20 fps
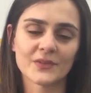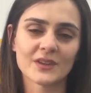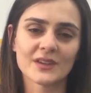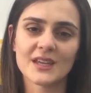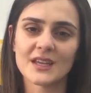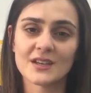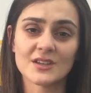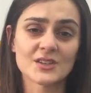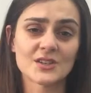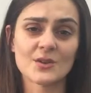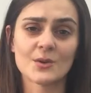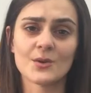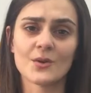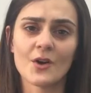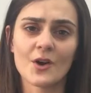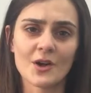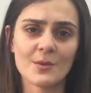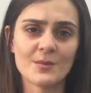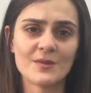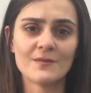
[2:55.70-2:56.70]
Getting to know your
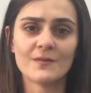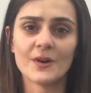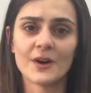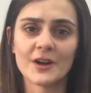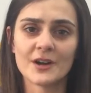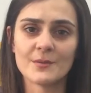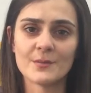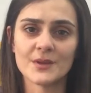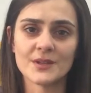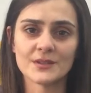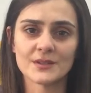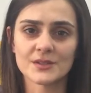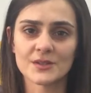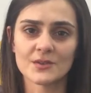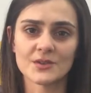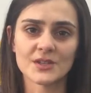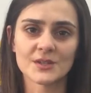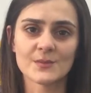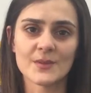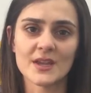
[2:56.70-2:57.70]
home environment, so
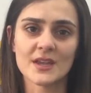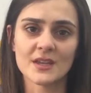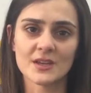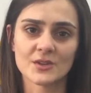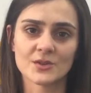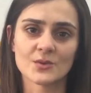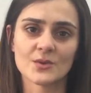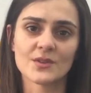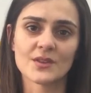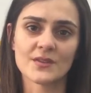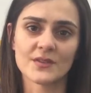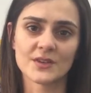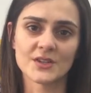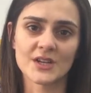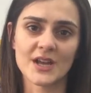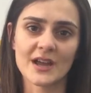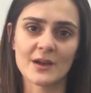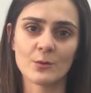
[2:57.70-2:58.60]
just making sure that the chair